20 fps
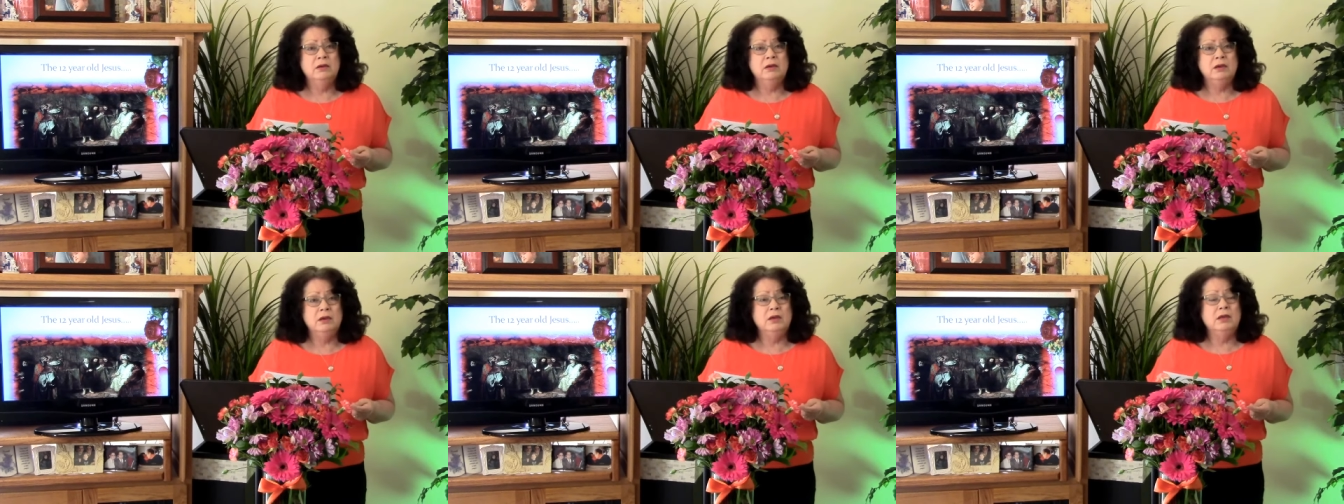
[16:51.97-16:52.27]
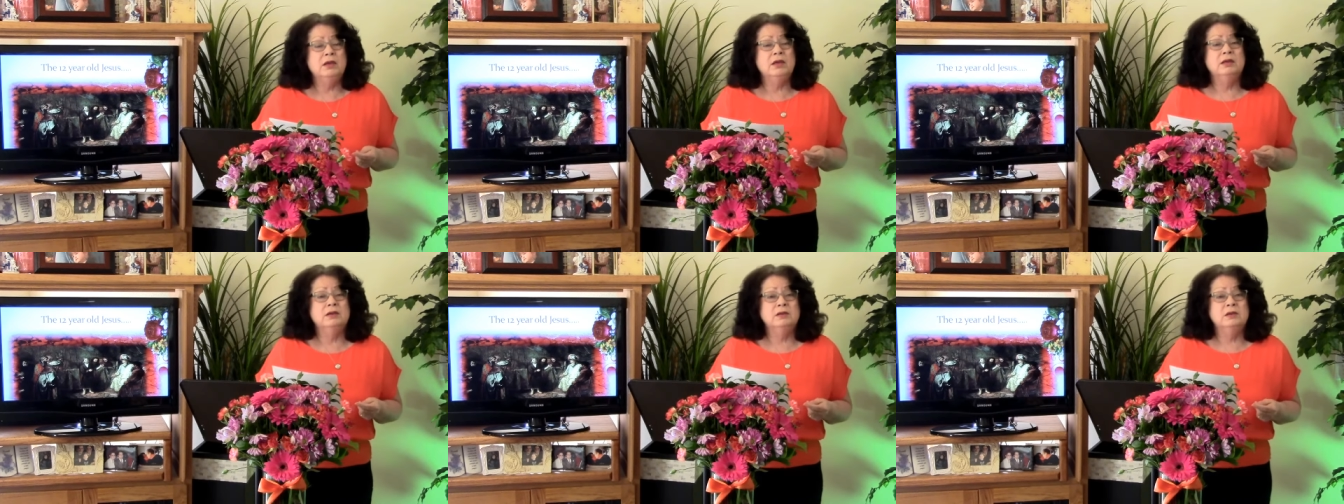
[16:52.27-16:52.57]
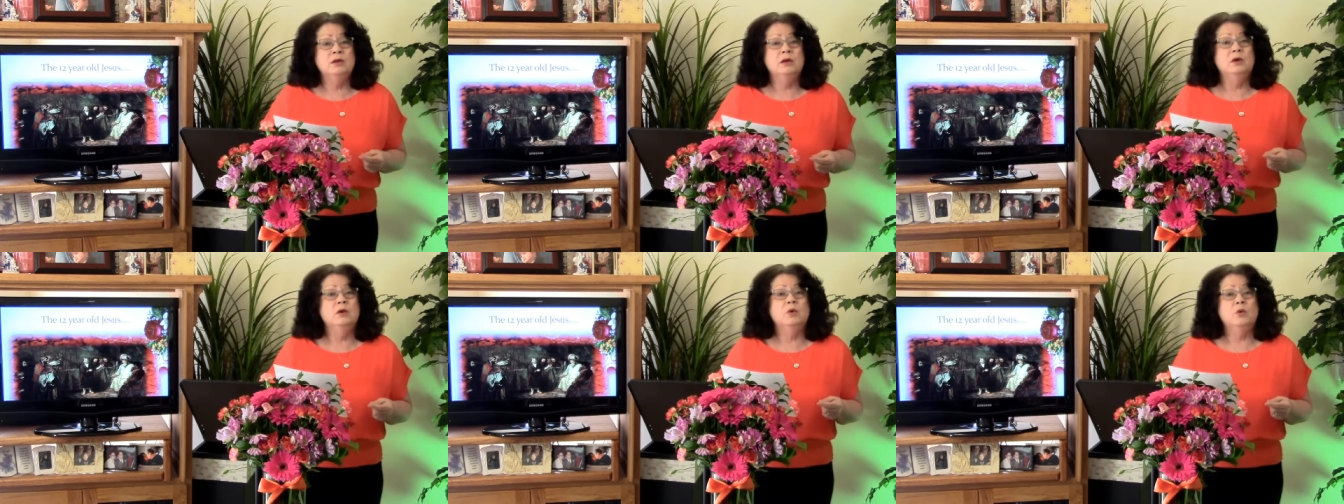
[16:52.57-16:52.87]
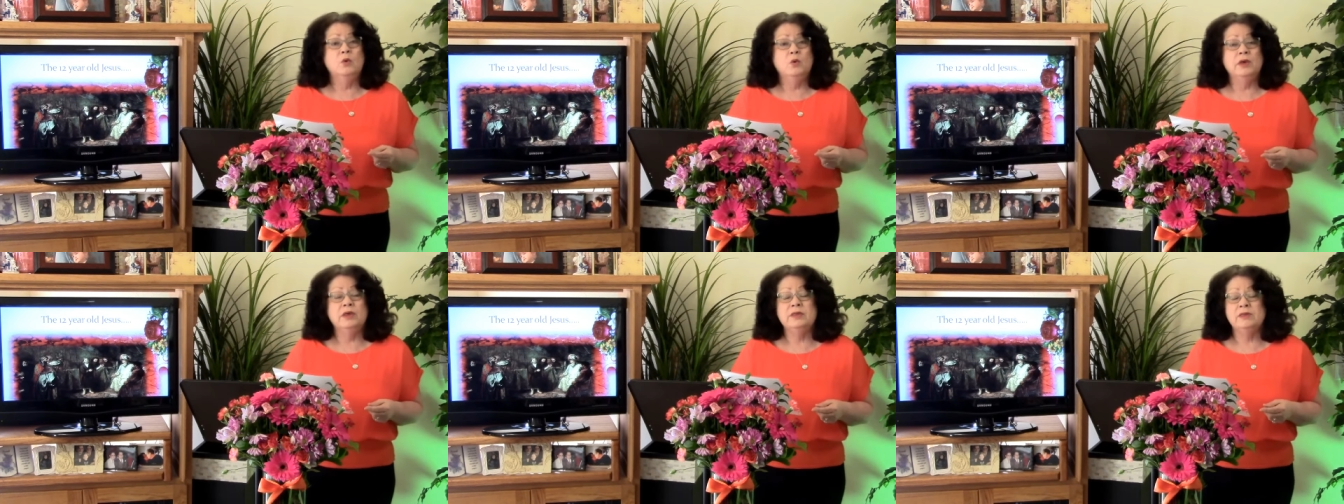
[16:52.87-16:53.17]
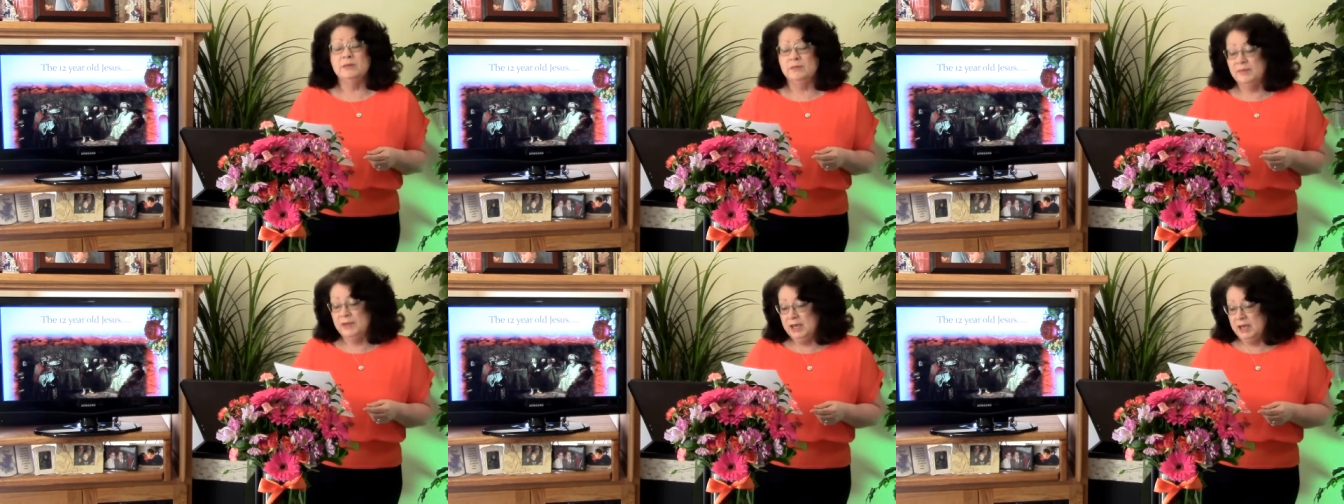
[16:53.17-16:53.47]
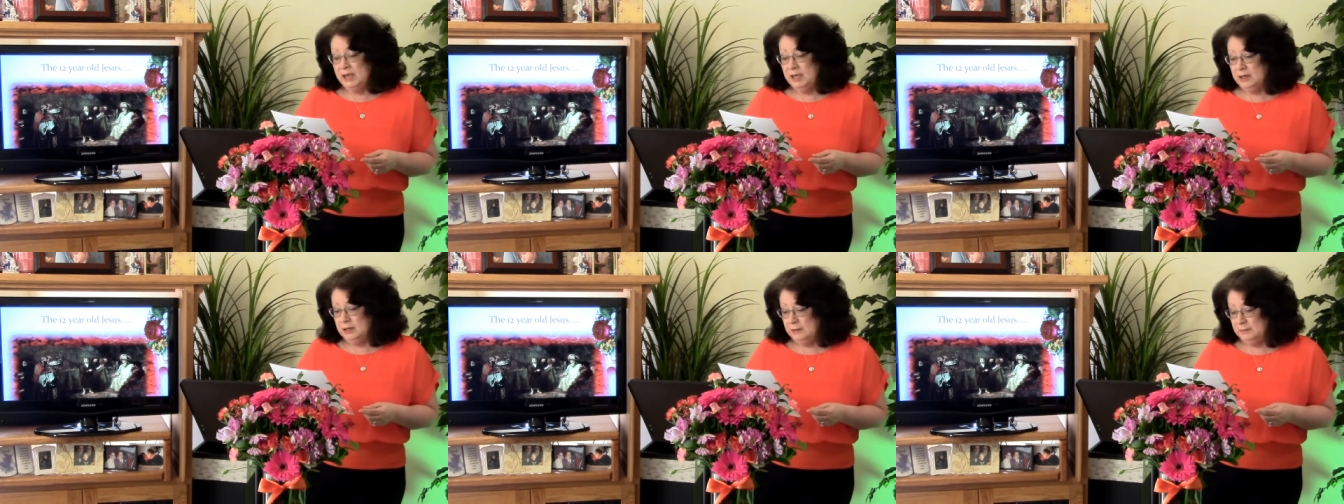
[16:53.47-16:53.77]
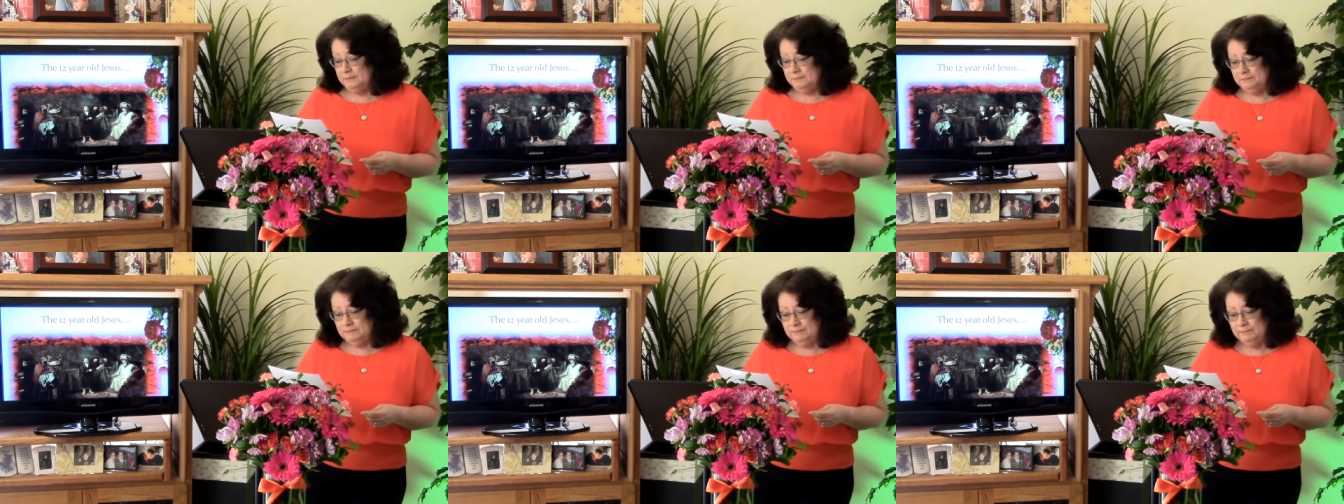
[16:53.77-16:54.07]
and with
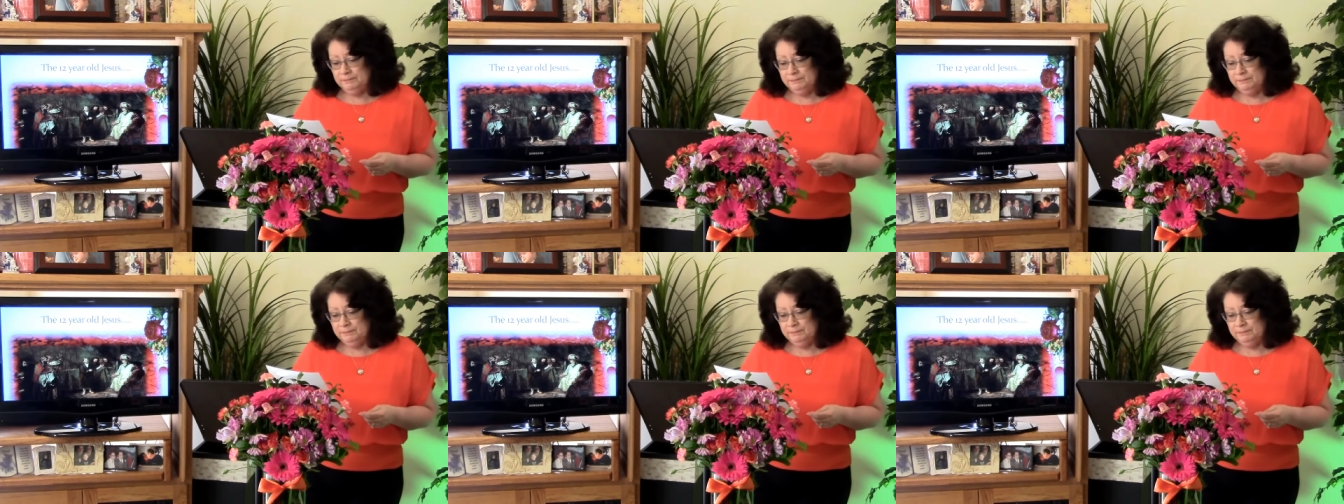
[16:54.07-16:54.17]
man.